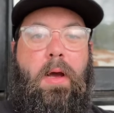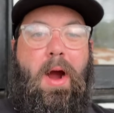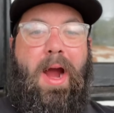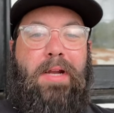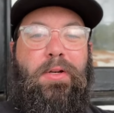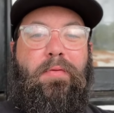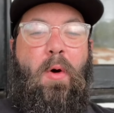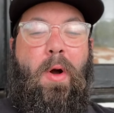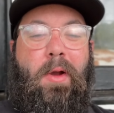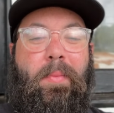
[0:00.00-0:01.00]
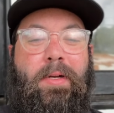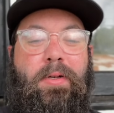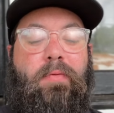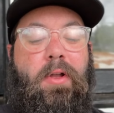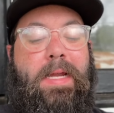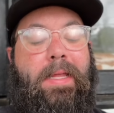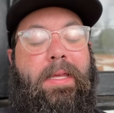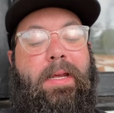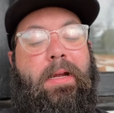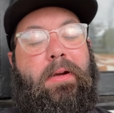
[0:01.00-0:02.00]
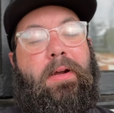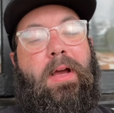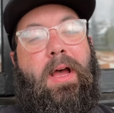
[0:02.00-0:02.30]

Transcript: All right, Duval, welcome into Duval Daily here.